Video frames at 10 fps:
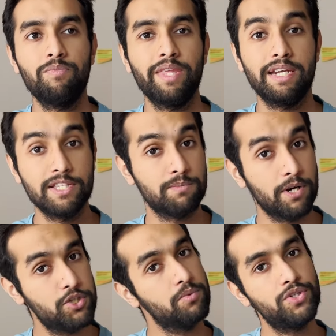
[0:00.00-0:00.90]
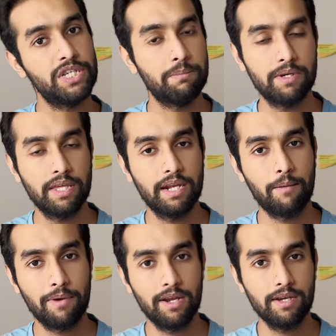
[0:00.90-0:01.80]
it is much more cheaper than an
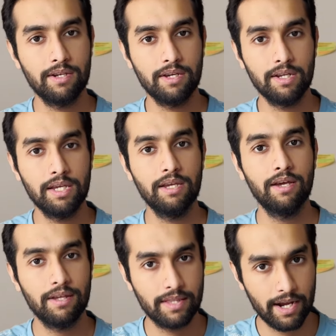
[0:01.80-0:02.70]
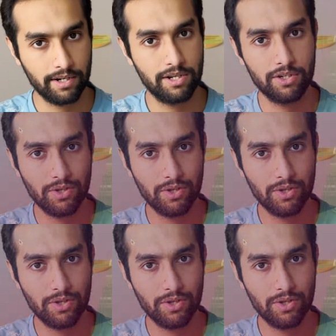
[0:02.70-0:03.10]
American degree that are